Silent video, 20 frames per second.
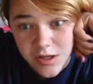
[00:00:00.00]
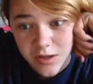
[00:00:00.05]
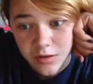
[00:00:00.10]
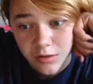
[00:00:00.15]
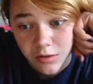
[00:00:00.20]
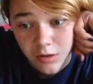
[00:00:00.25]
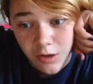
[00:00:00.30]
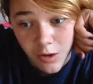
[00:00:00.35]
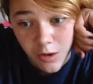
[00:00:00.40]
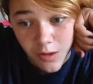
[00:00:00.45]
it.
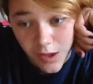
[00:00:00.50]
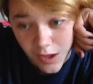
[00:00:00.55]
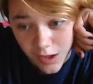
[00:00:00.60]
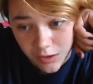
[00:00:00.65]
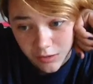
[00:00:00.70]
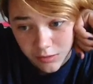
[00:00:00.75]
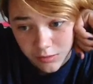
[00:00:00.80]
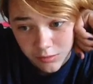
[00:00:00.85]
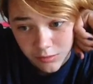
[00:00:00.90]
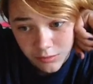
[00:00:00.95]
Go ahead.
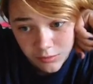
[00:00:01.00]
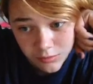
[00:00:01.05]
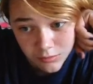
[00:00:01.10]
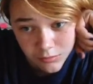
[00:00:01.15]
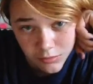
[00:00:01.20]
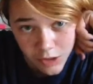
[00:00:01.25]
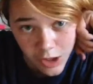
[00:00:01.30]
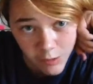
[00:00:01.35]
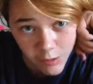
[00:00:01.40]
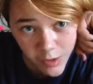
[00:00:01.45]

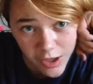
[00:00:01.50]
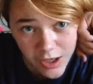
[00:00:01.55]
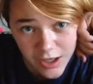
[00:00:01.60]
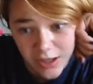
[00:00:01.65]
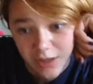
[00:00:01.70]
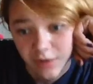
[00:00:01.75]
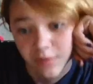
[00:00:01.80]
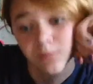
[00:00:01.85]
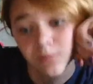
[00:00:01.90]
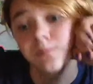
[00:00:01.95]
I'm
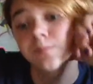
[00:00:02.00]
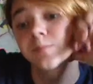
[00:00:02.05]
waiting.